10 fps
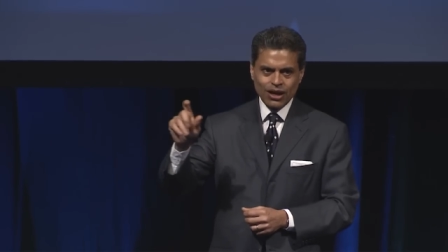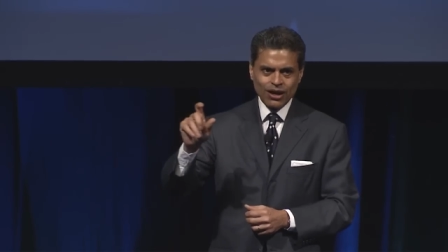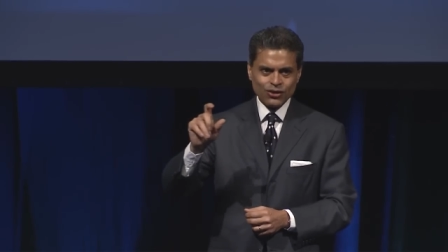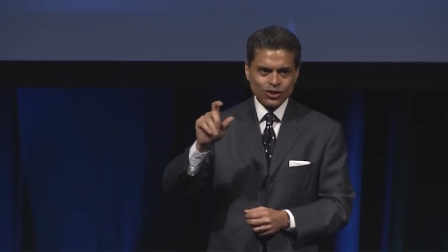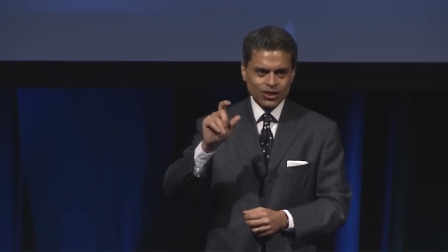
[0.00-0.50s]

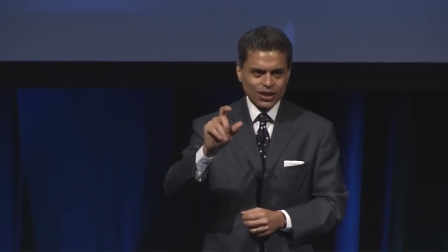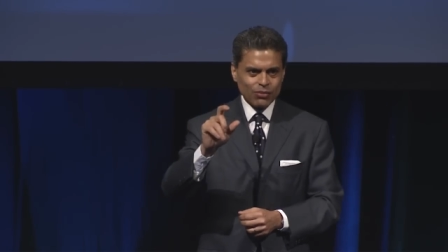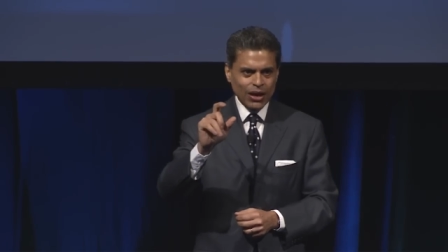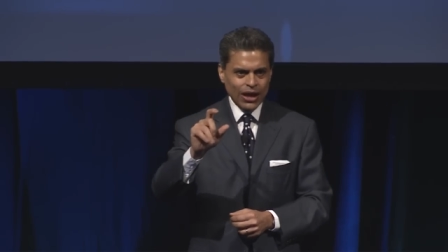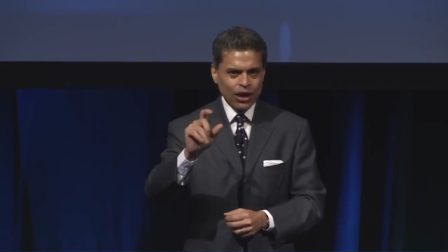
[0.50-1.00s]
and to think
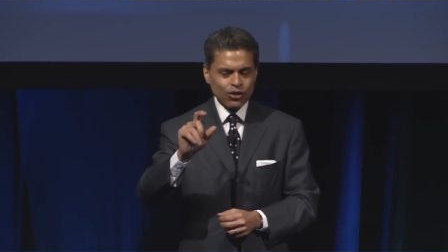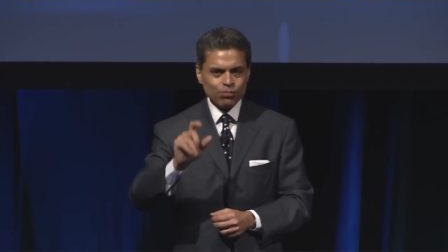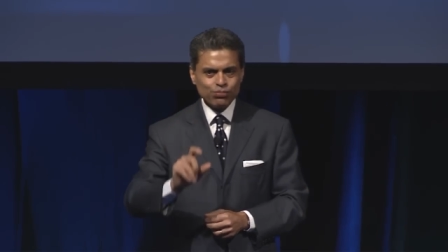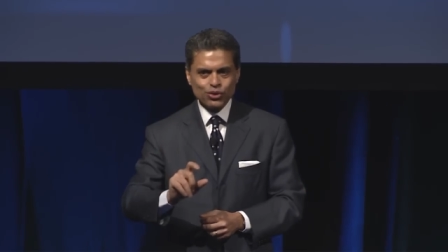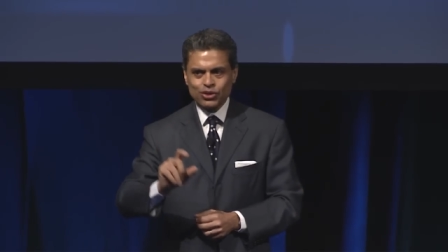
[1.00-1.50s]
about how
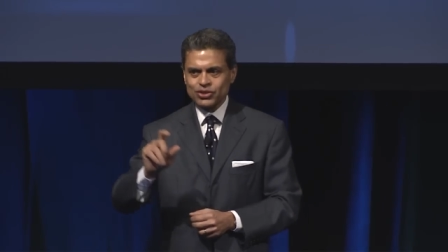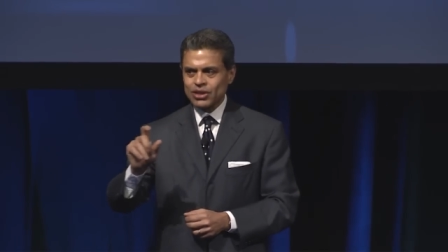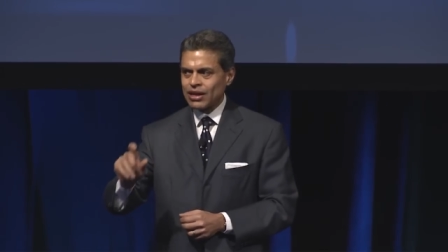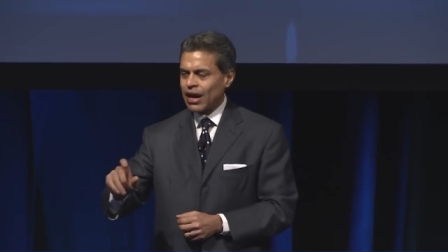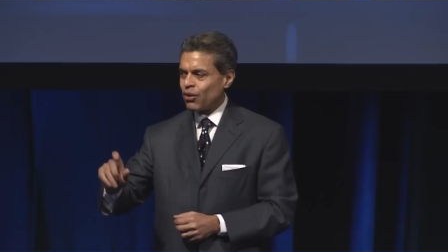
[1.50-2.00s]
computers
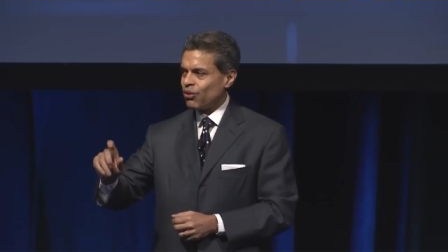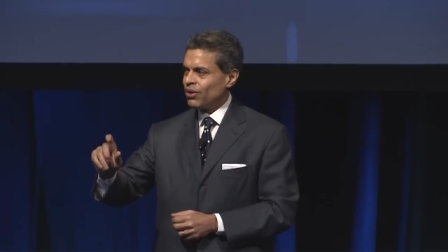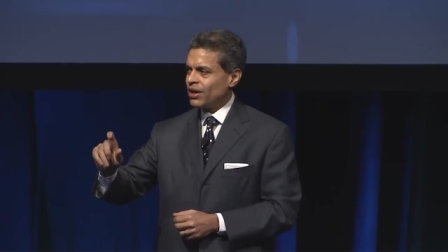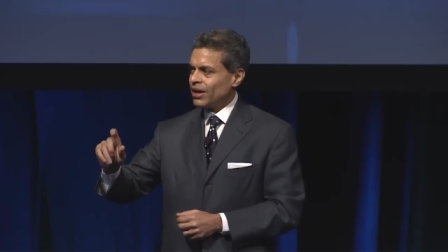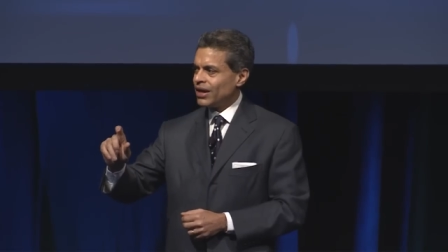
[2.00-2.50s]
are now
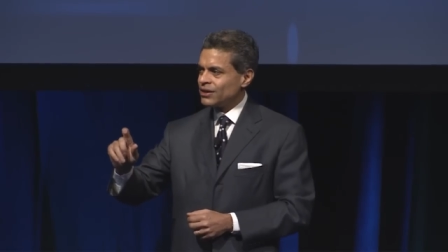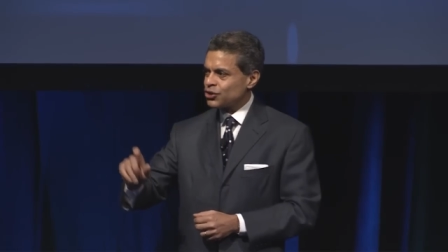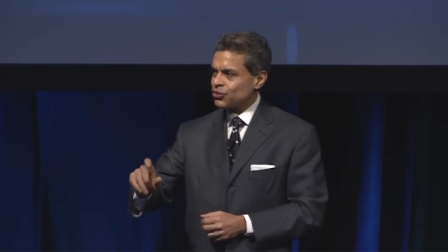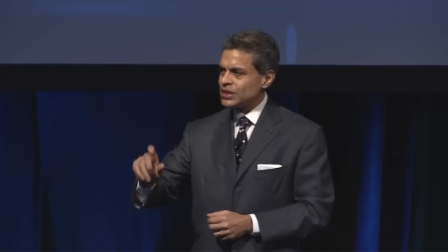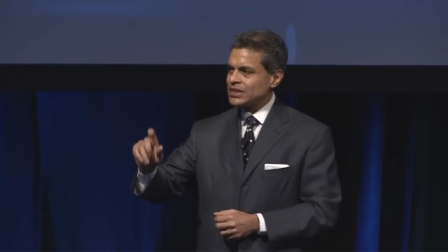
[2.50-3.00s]

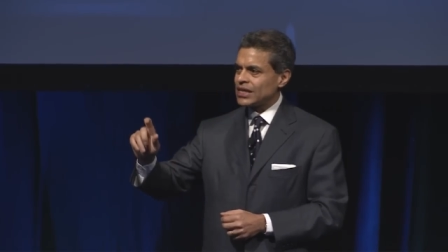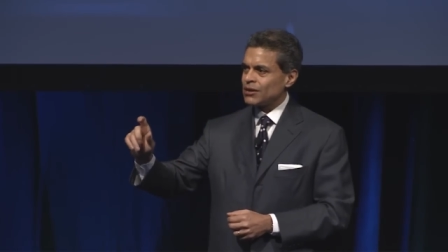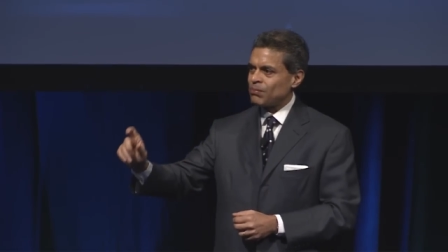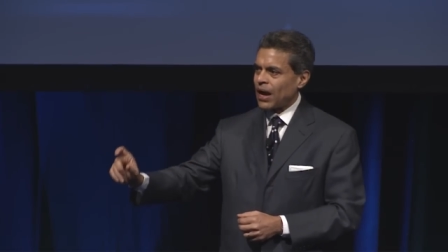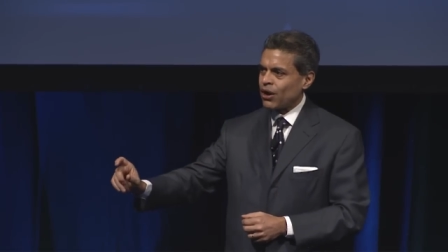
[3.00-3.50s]
increasing in
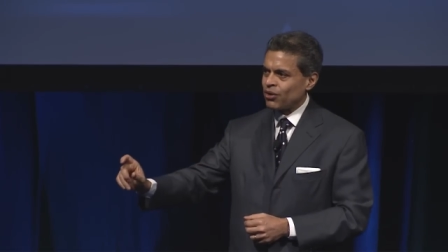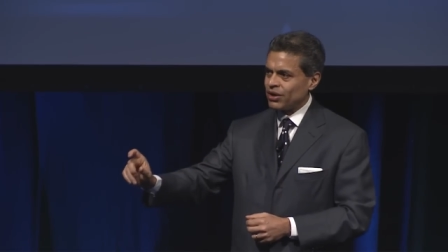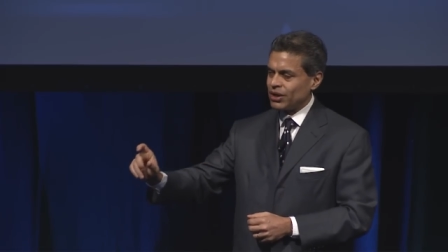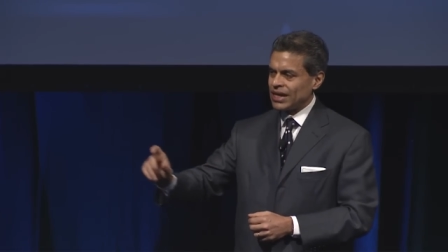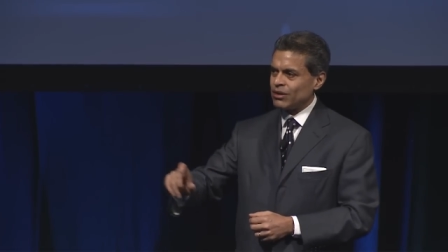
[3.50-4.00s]
power
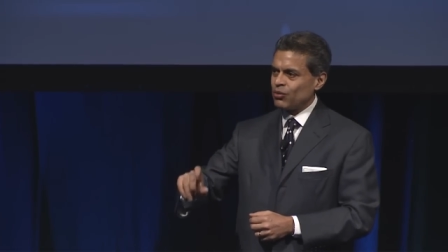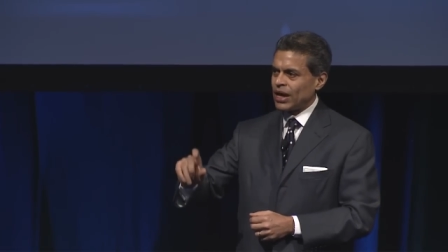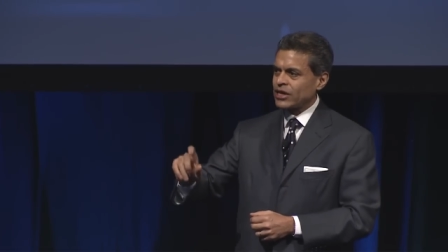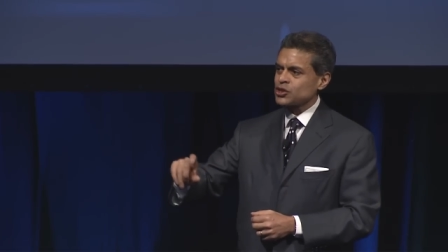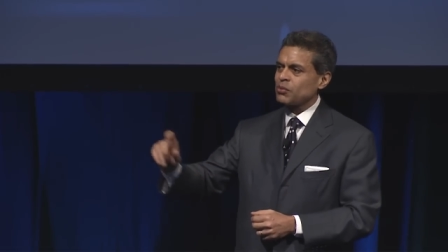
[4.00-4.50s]
in
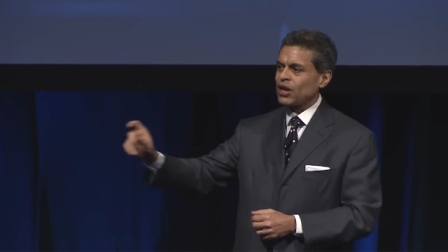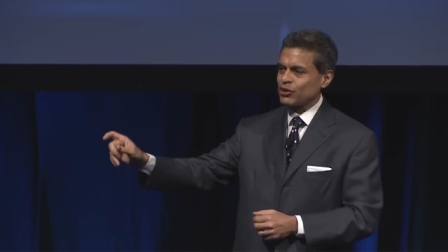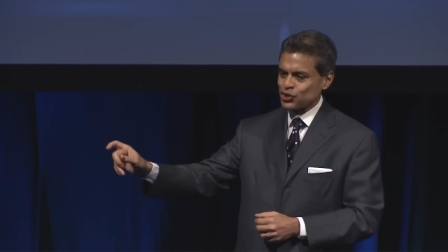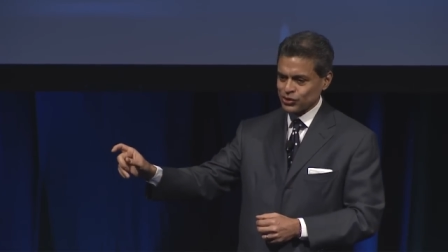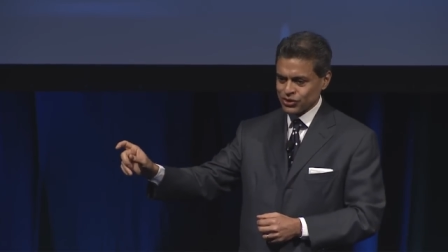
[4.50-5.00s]

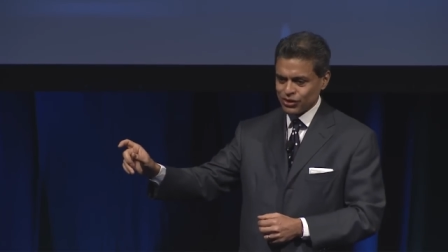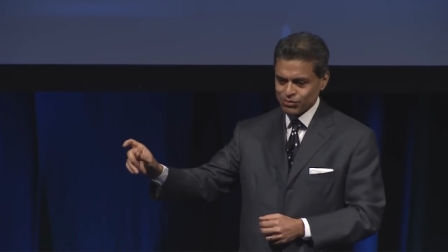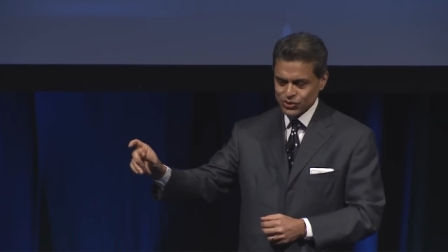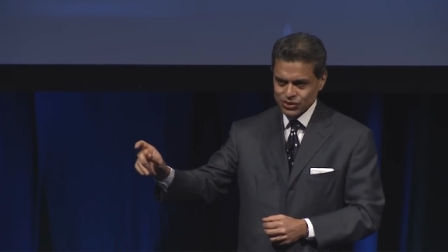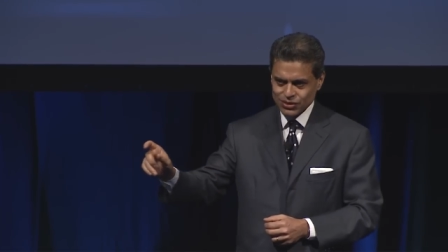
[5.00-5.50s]
exponential
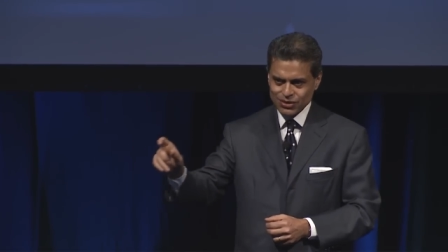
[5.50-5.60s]
terms.